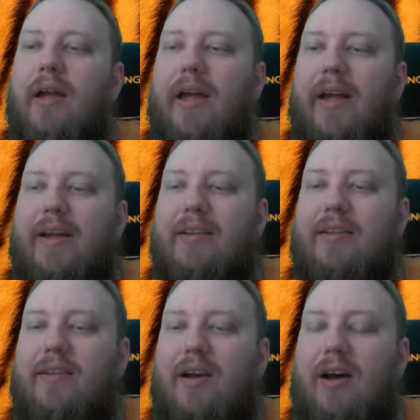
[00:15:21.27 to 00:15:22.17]

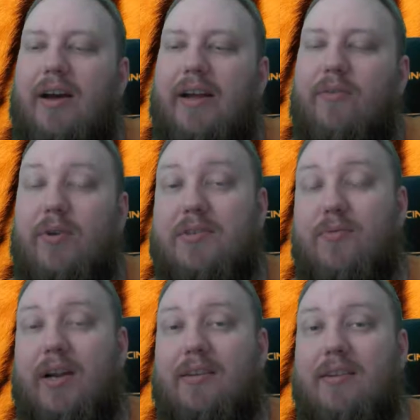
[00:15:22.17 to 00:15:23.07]
And I
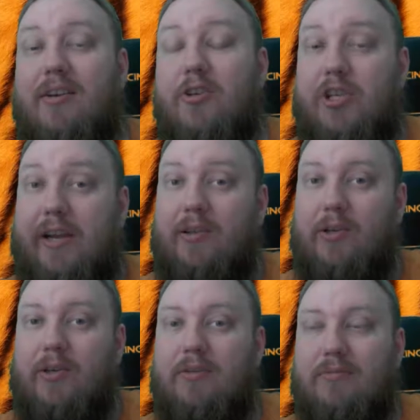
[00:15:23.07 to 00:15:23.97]
resurrected a
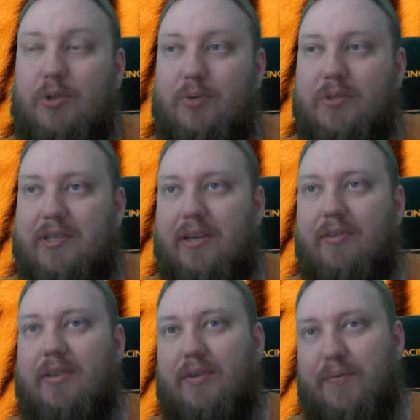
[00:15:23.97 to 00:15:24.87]
jailer who was
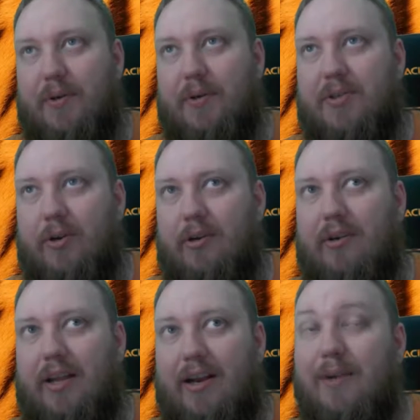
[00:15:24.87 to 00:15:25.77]
killed in the first
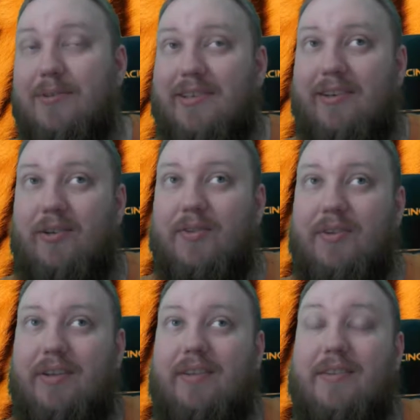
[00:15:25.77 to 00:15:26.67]
turn, and I was
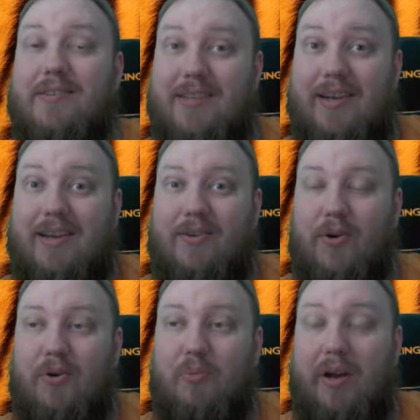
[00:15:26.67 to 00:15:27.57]
killed in the second
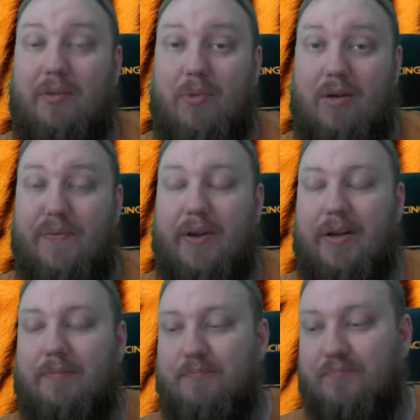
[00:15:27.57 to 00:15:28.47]
turn by the mafia.